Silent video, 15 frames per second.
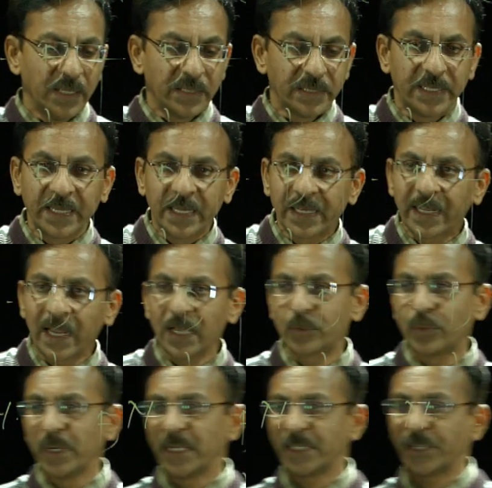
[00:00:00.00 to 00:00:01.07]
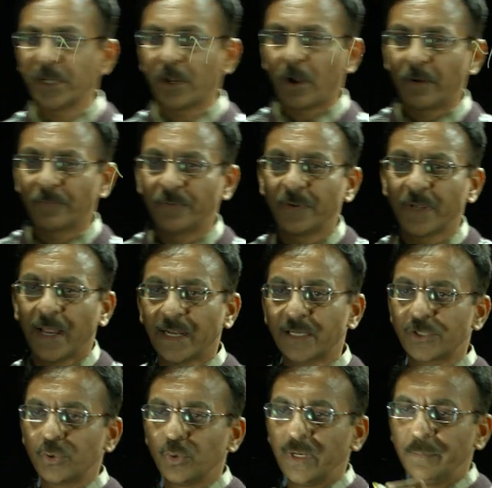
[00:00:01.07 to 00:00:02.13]
the calculation of
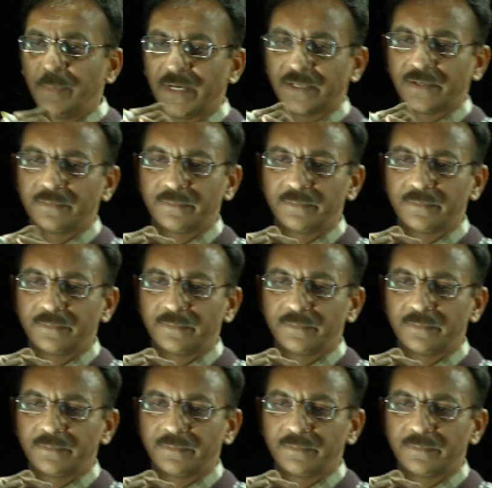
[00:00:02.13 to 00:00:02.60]
XU limit.